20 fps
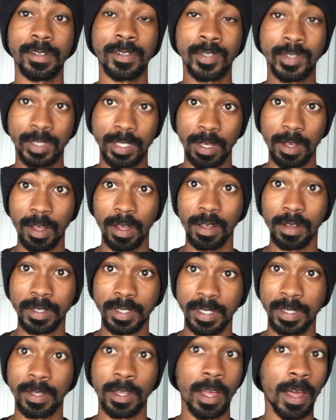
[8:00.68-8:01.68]
the
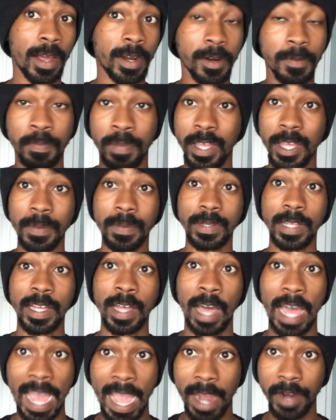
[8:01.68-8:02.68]
thugs and the other people
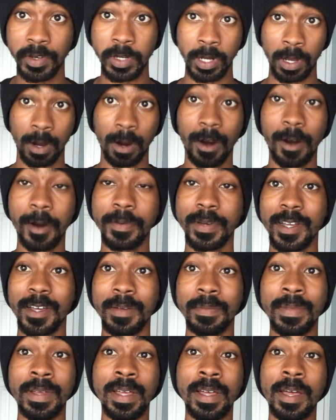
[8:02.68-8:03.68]
that actually harm
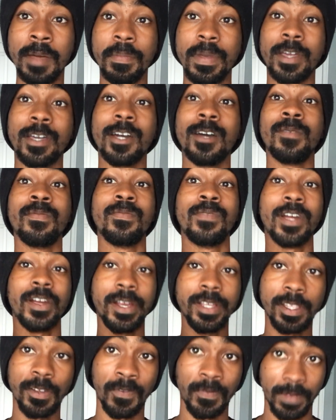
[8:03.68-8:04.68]
them, become
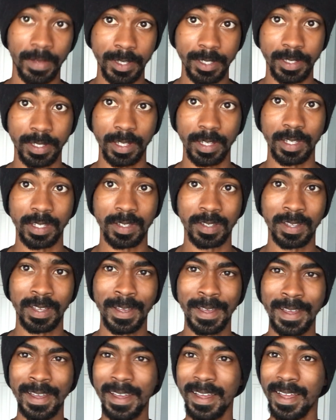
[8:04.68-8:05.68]
very defenseless.
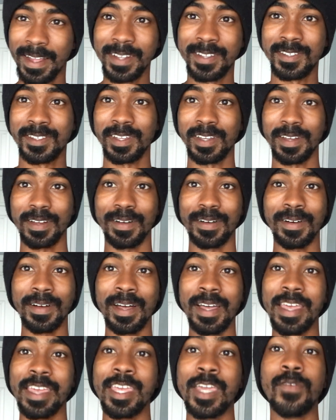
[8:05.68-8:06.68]
And so,
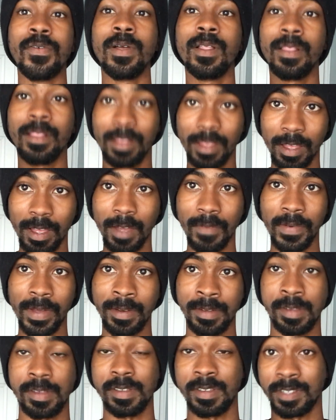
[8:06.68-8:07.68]
you will live in
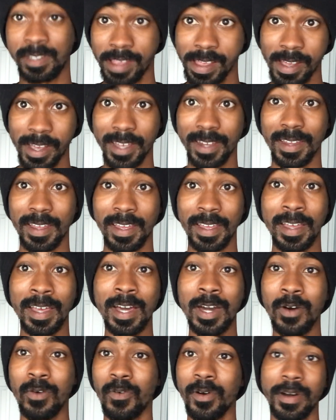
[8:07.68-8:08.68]
a society
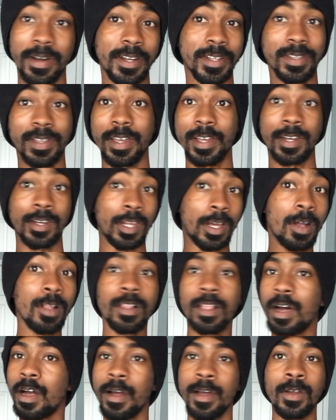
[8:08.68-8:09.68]
where there's like no
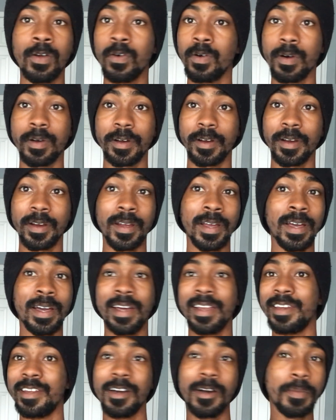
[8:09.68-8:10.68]
law and order,
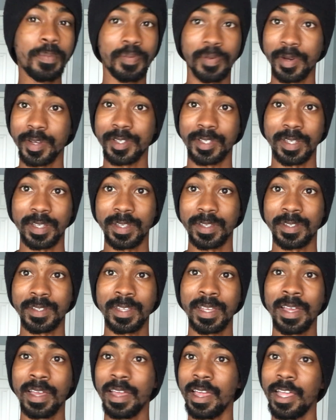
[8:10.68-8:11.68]
no
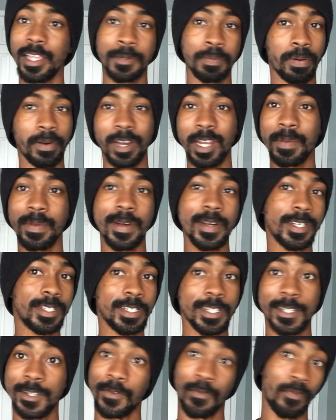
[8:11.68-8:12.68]
prisons, it's pretty much
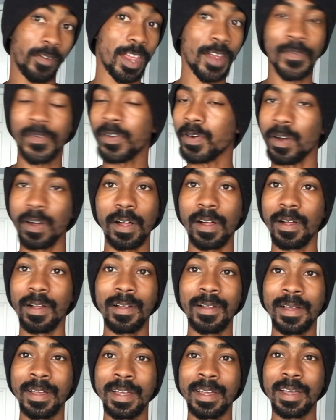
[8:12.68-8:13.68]
just free for
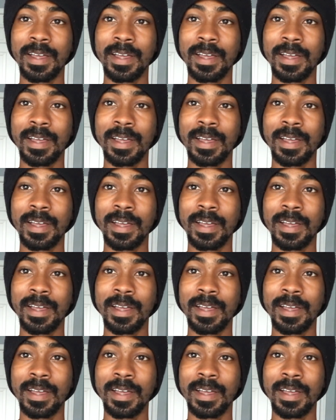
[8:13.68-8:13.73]
all.